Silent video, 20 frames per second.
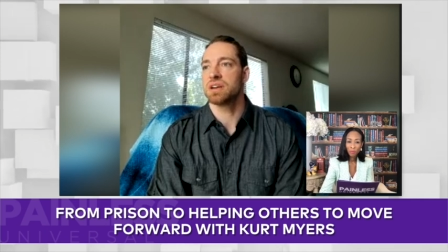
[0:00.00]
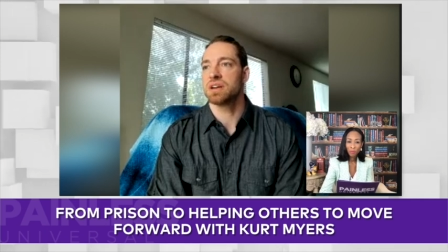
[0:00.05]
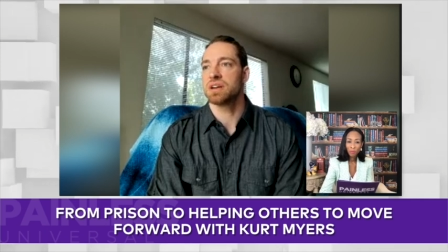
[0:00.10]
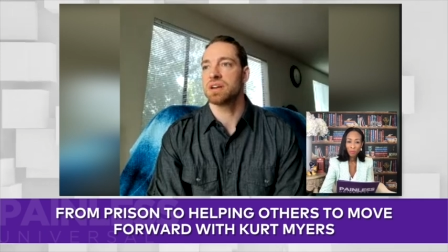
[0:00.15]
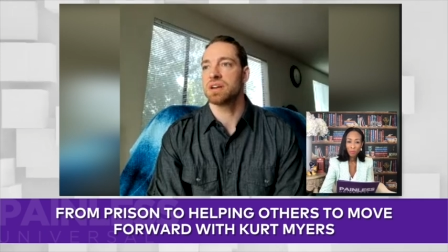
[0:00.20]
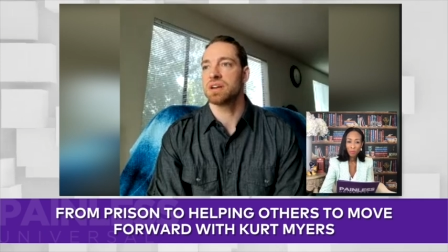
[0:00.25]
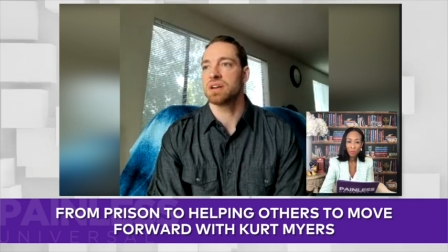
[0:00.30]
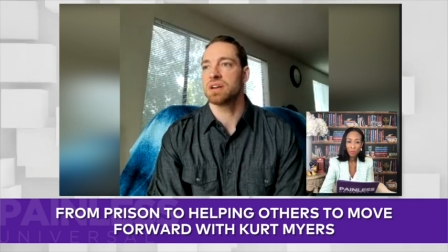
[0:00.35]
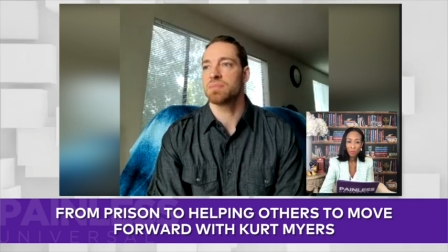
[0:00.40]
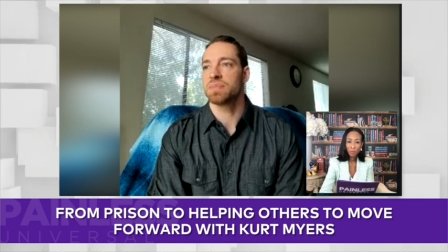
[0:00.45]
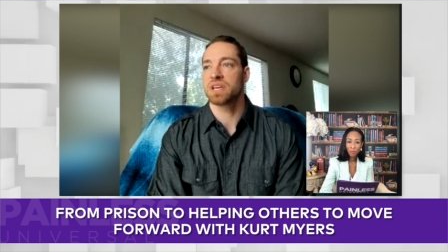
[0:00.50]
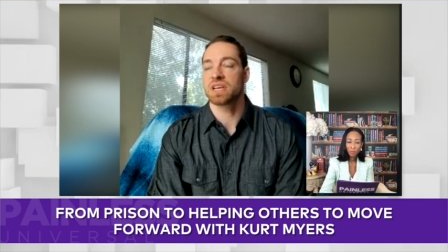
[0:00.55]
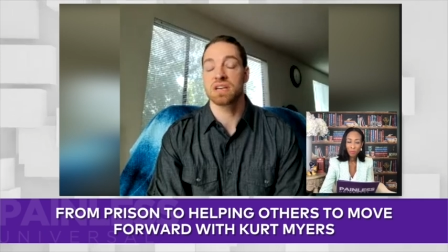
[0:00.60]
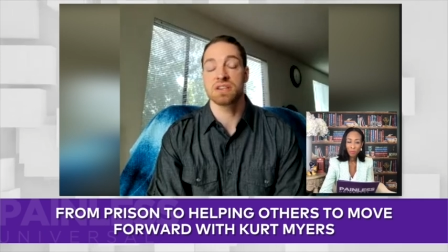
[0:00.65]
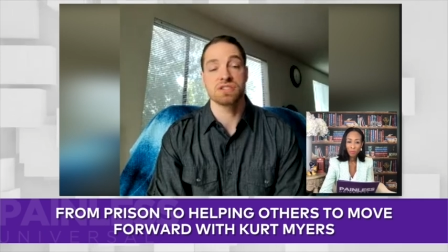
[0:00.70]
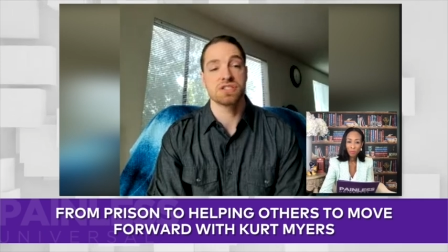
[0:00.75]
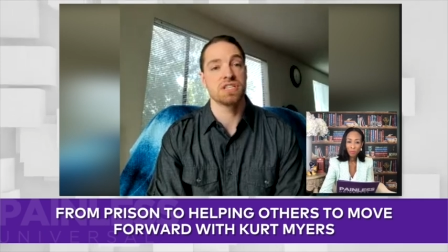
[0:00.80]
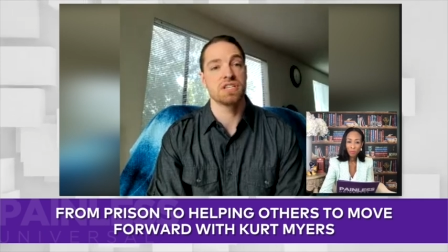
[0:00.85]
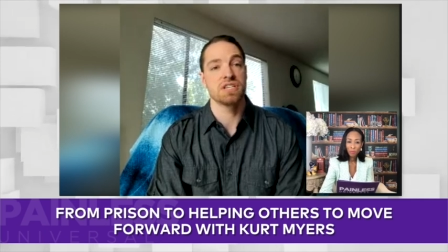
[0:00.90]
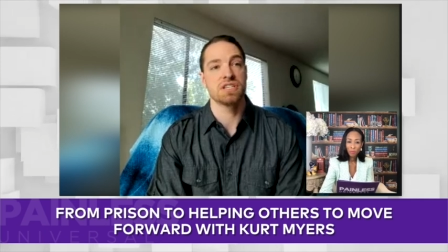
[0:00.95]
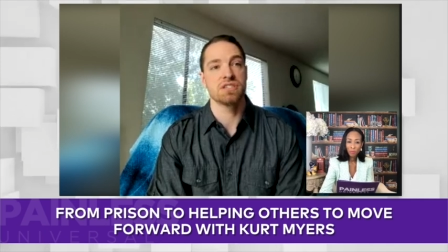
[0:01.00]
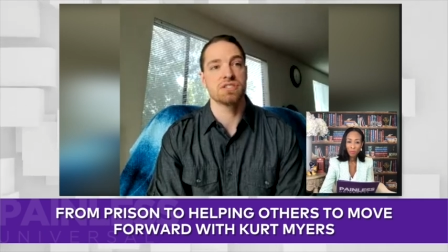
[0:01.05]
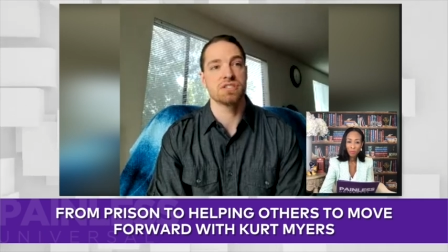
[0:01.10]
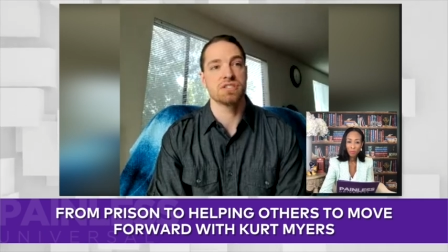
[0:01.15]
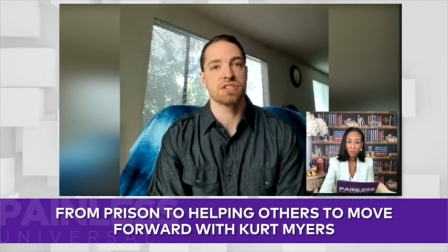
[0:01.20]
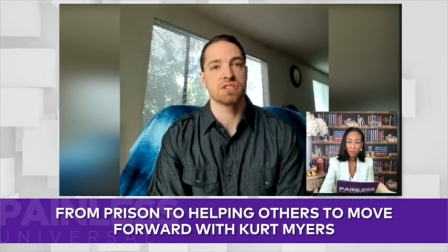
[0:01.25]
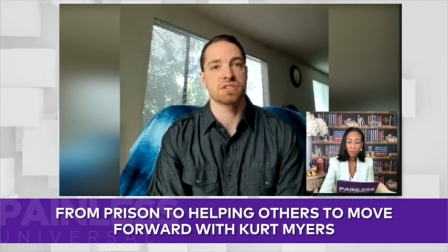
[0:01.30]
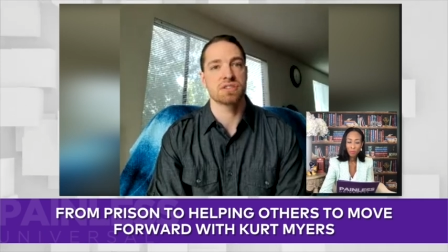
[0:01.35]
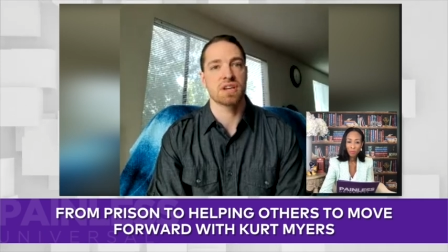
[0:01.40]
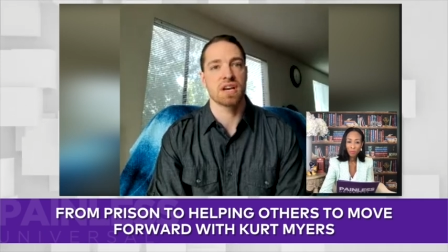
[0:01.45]
uh, because she
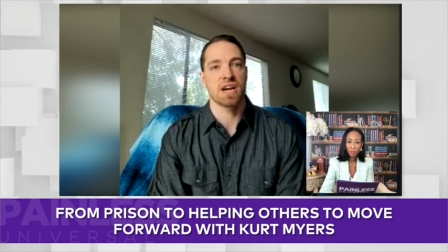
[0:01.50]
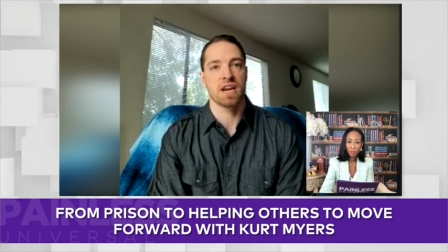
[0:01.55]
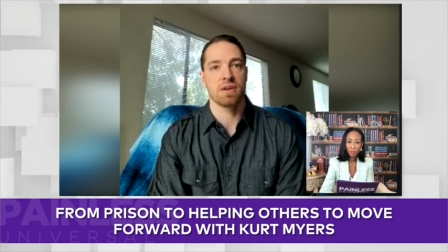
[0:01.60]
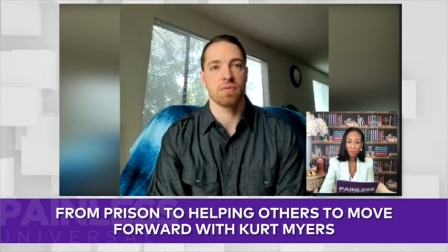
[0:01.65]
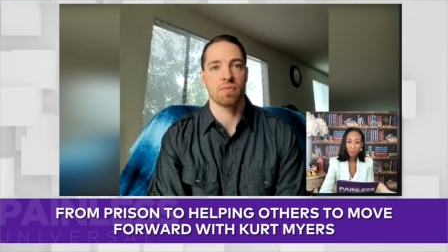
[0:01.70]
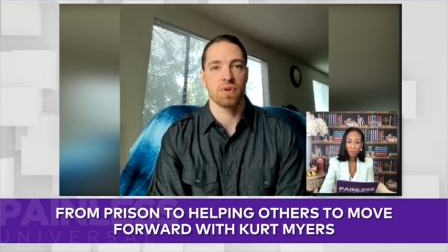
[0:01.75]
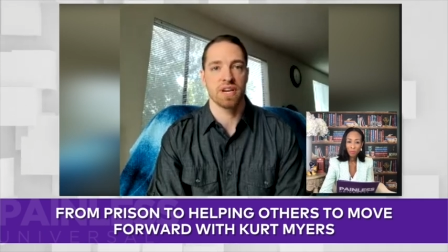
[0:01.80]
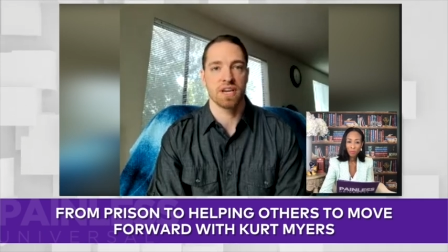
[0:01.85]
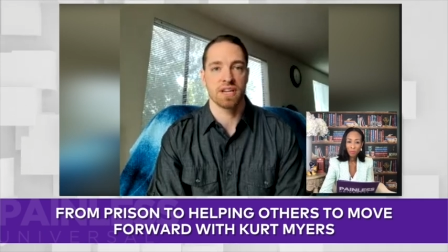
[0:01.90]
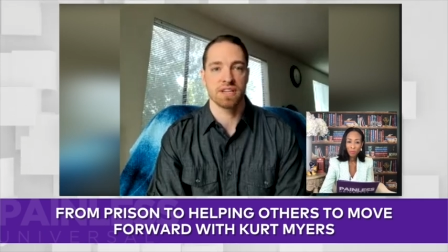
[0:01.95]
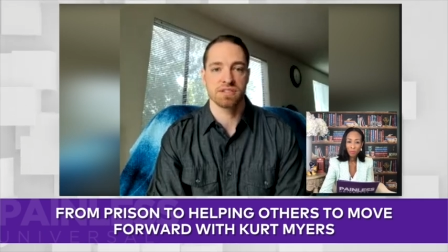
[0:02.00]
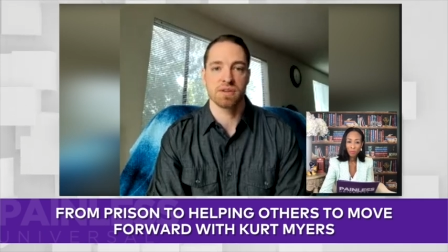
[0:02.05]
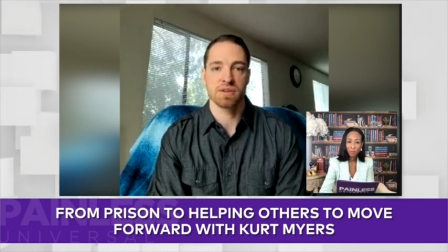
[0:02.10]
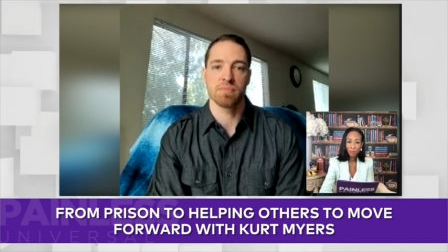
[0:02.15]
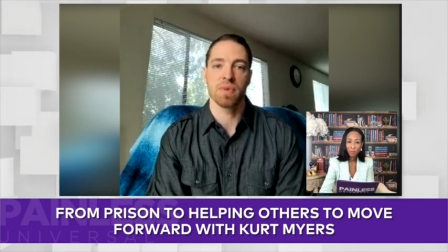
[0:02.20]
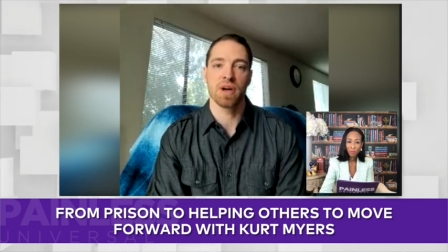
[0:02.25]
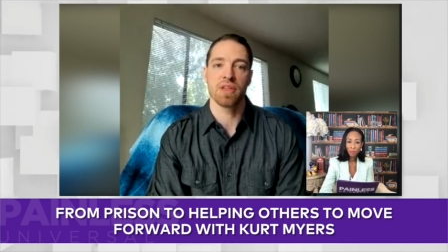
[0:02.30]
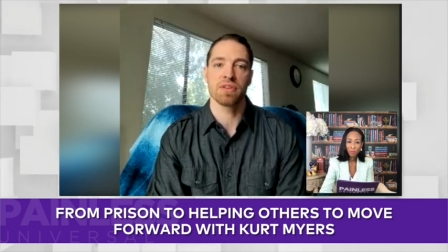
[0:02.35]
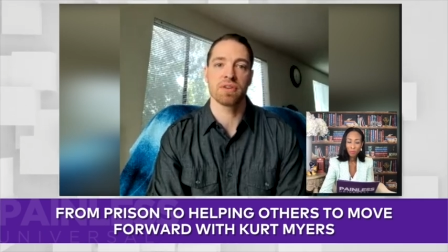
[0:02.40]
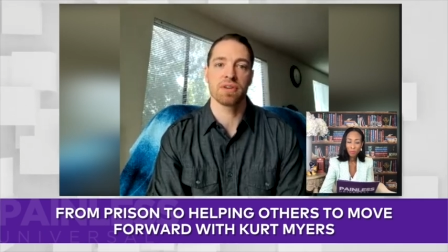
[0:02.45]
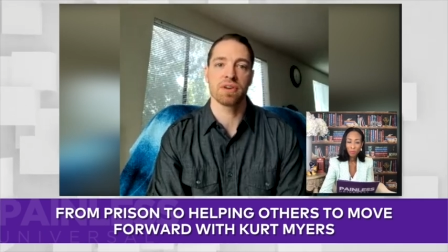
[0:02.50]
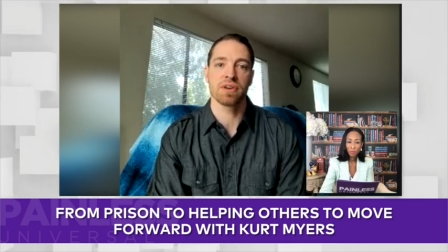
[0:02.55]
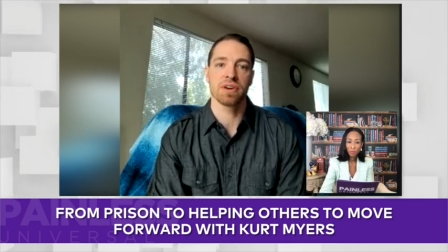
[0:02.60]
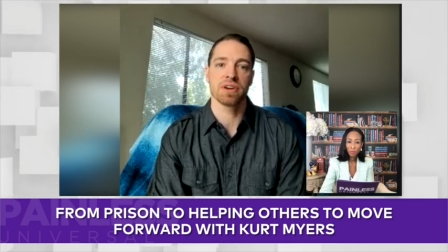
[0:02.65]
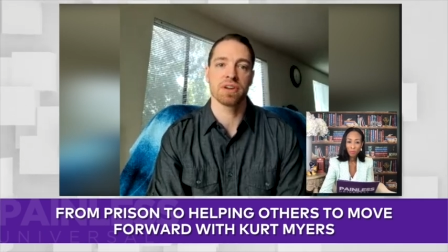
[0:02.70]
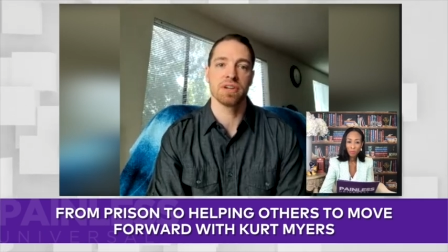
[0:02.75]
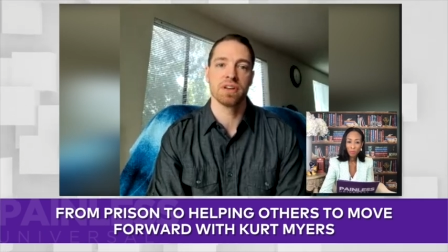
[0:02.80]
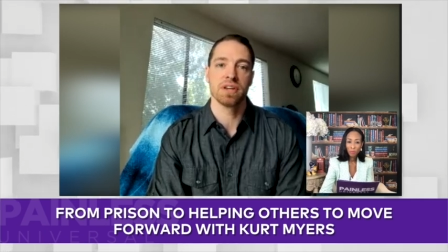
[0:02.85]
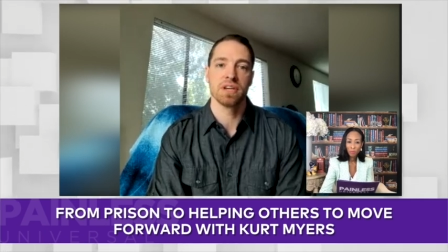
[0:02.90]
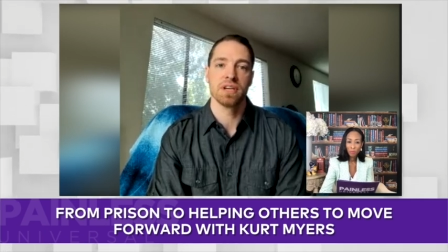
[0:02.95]
just kind of went into motherhood